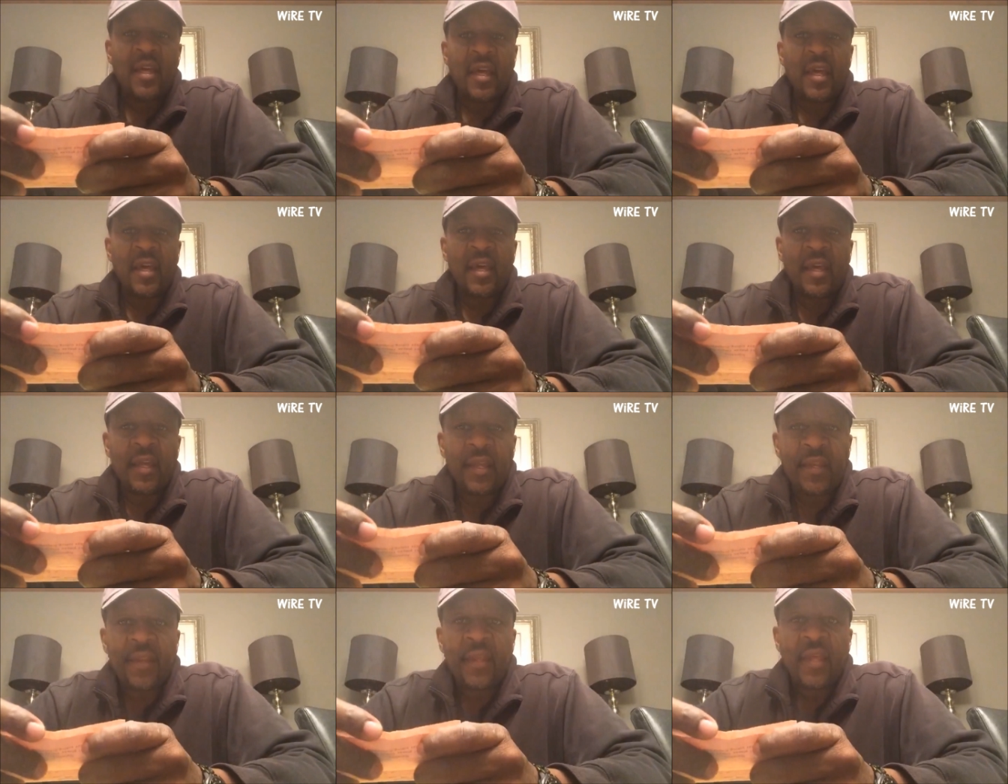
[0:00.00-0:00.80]

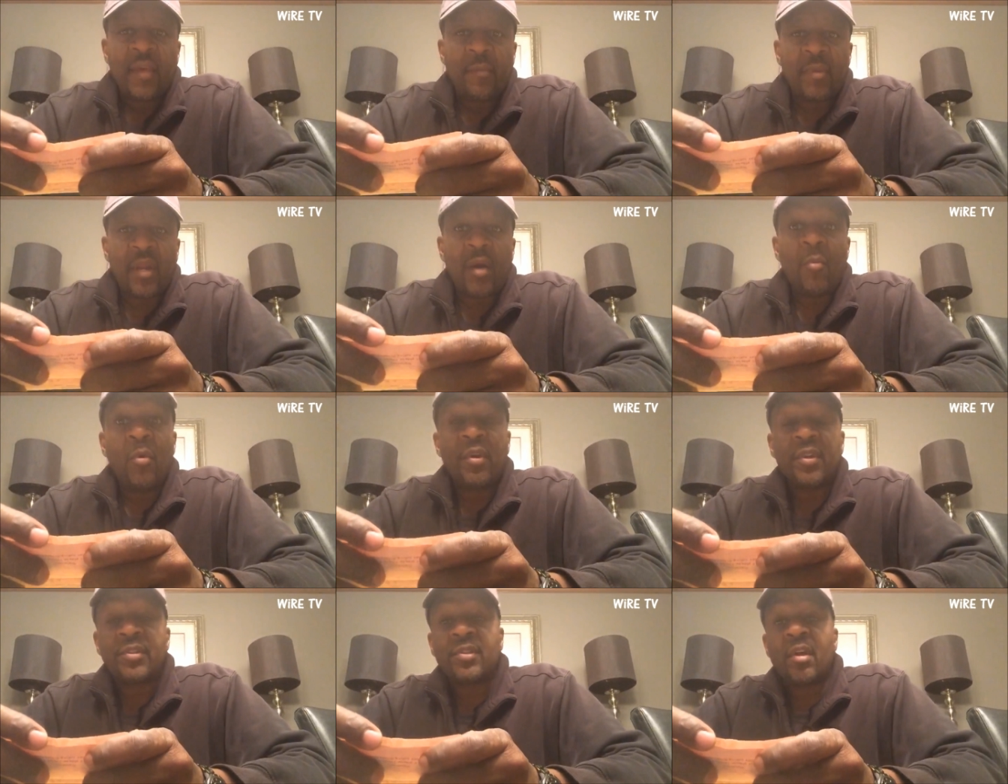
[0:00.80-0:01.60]
And but I
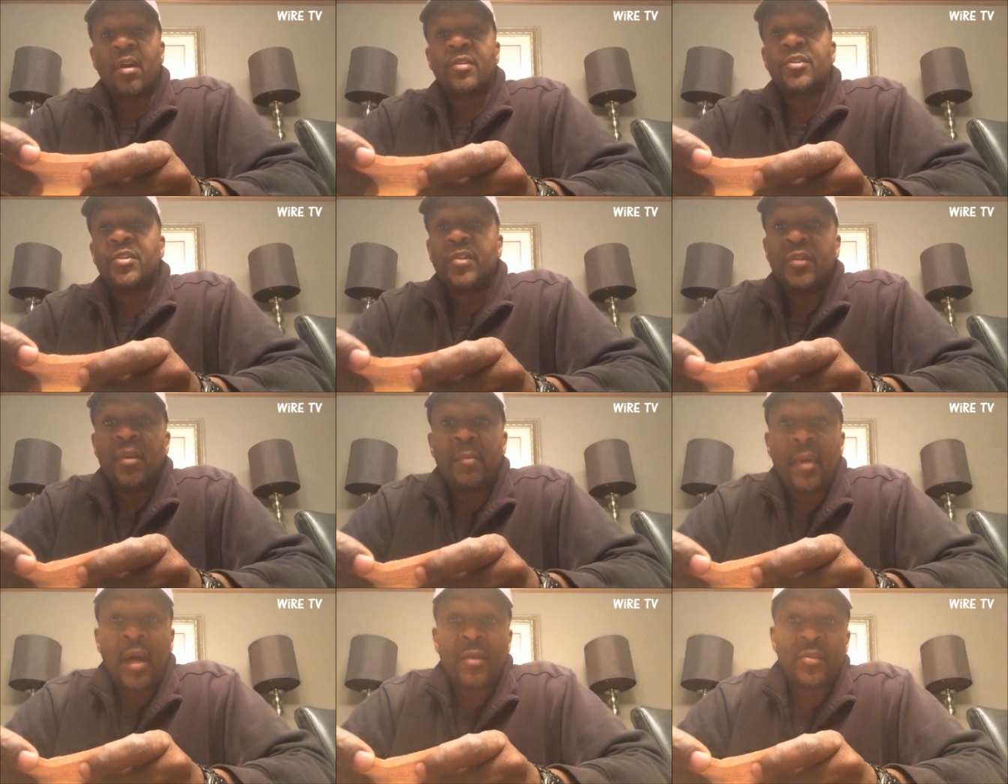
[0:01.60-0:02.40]
want to talk to you
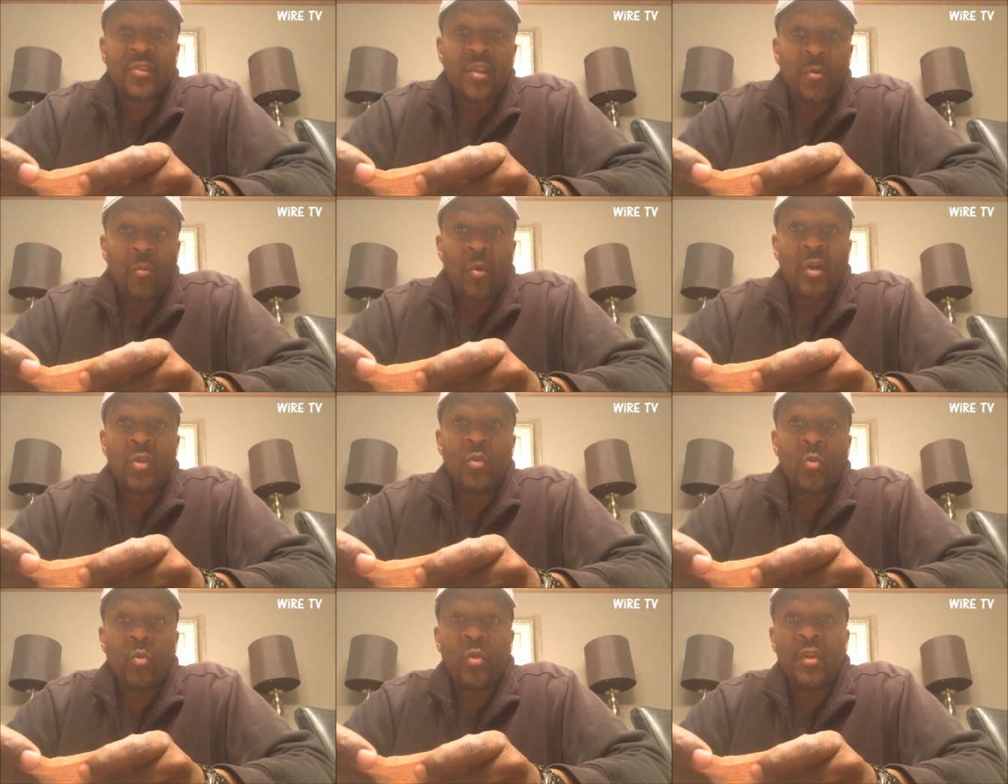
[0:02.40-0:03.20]
about someone
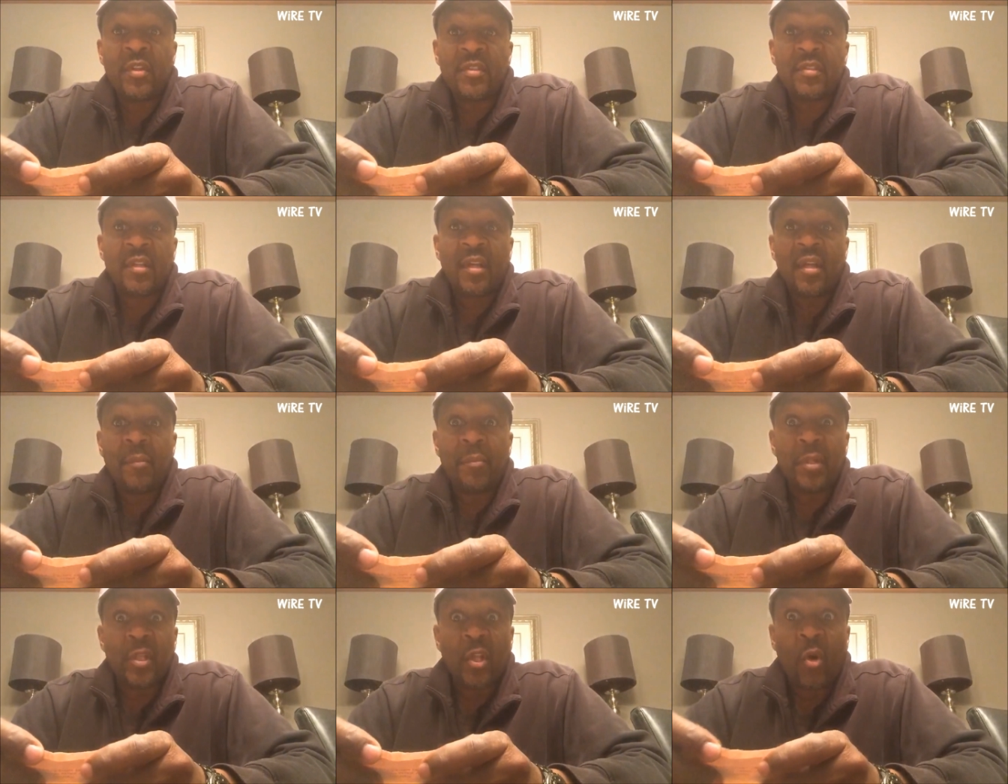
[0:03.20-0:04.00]
who was a
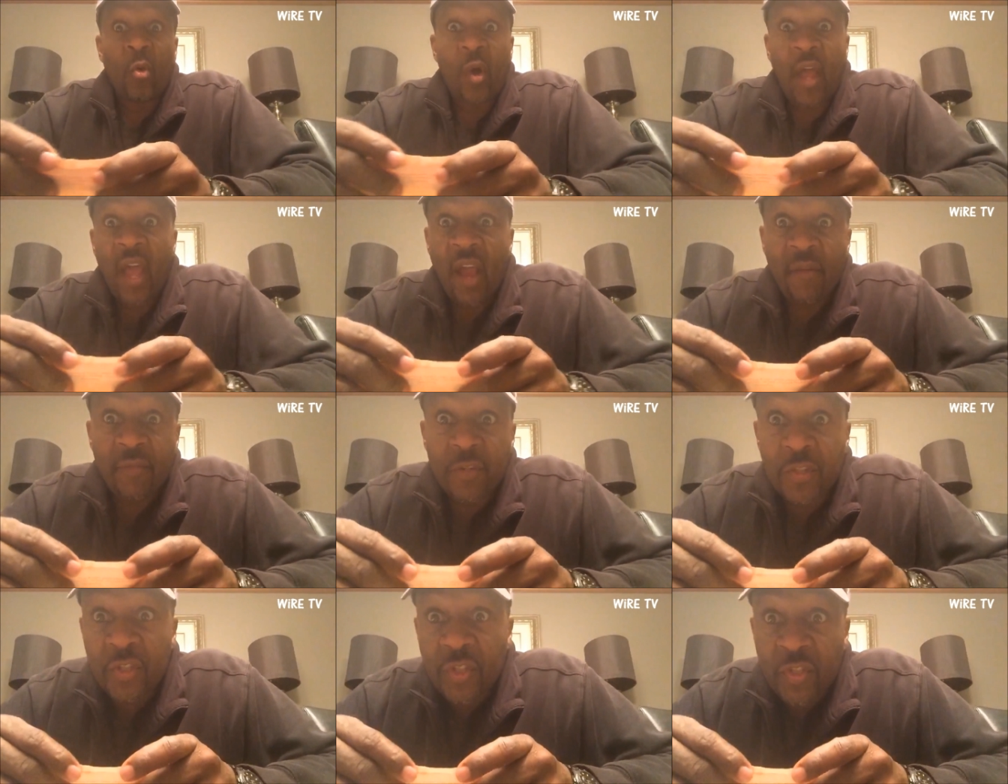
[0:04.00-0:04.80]
below
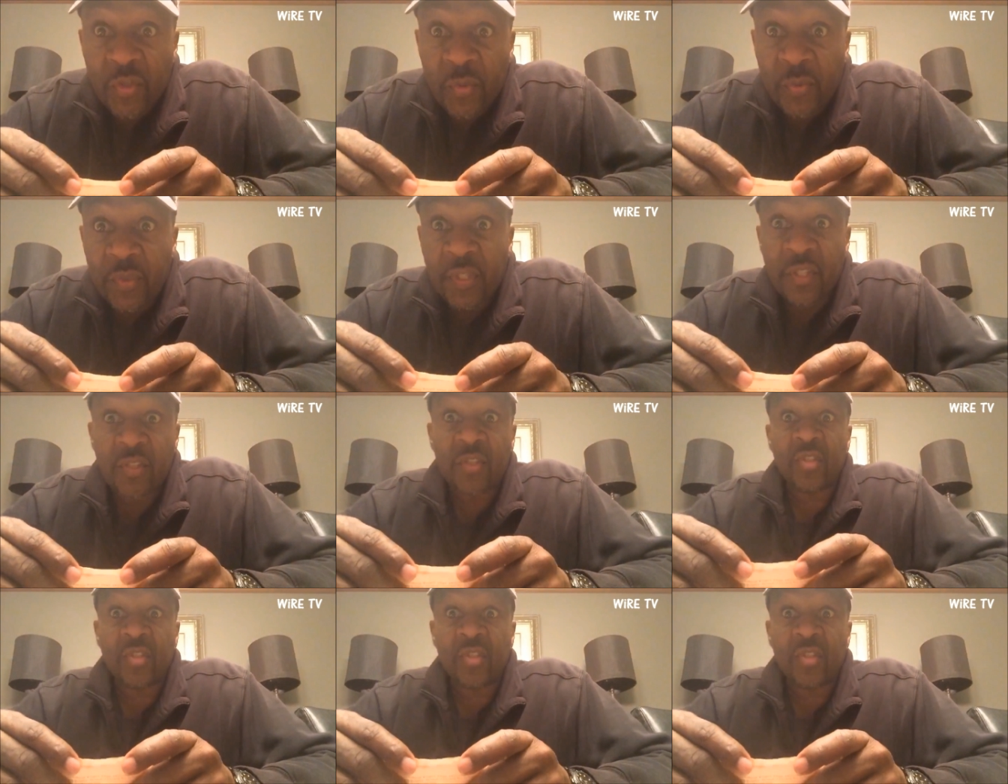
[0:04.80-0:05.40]
average student in